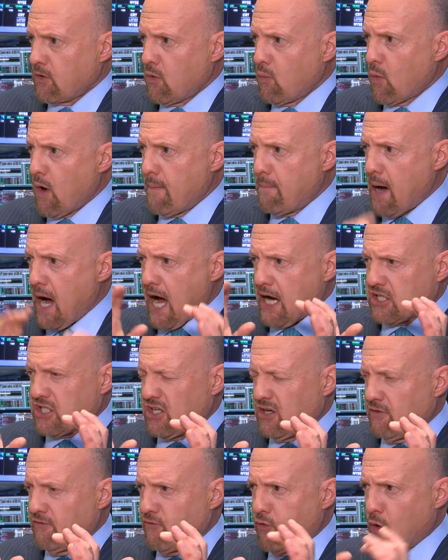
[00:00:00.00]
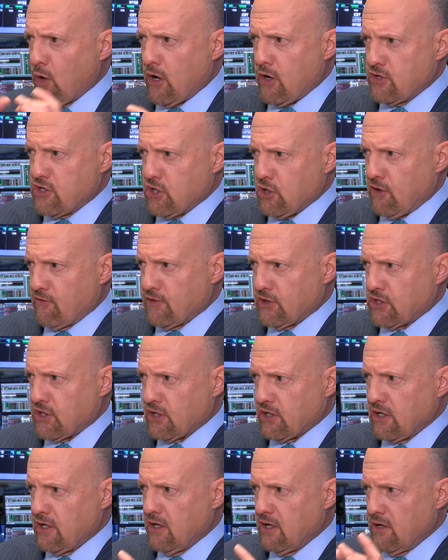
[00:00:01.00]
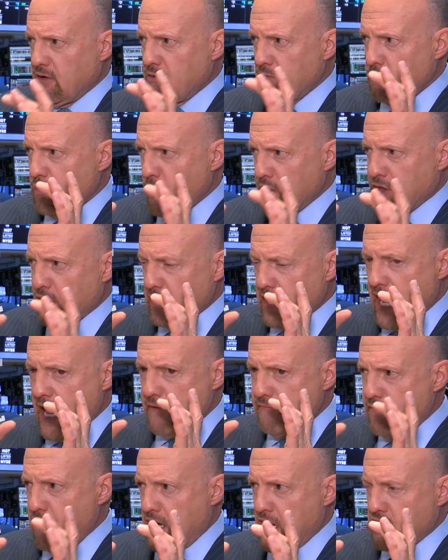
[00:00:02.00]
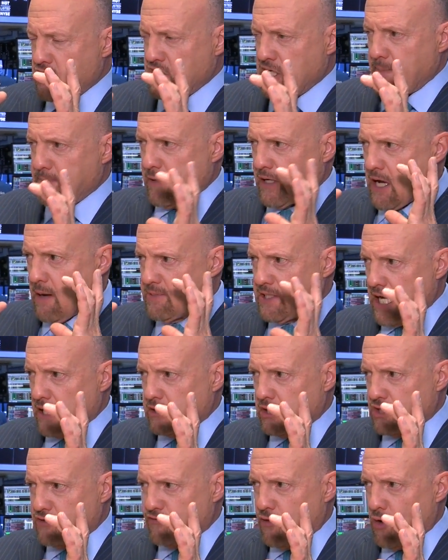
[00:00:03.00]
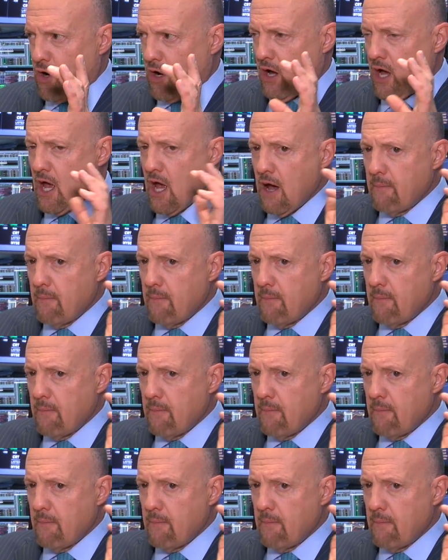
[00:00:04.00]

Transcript: One box, 400 servers with an NVIDIA chip that comes out this fall.